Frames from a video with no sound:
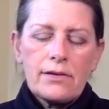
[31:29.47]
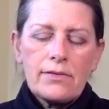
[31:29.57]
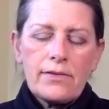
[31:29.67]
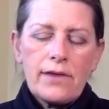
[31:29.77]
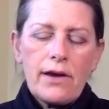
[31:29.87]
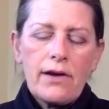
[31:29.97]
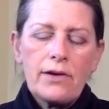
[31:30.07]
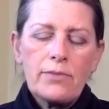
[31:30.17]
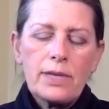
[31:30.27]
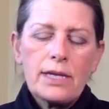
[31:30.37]
For the
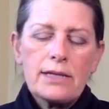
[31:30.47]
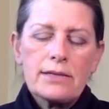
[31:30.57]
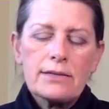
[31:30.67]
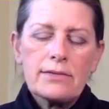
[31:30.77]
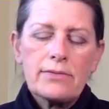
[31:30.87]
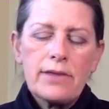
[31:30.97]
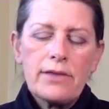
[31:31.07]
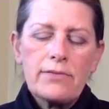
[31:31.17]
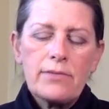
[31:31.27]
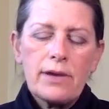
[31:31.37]
heartbeat is the
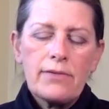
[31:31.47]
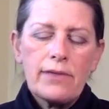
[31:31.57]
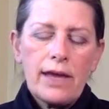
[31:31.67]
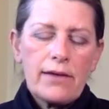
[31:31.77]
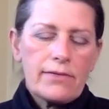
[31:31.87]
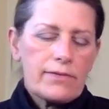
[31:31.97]
rhythm of life.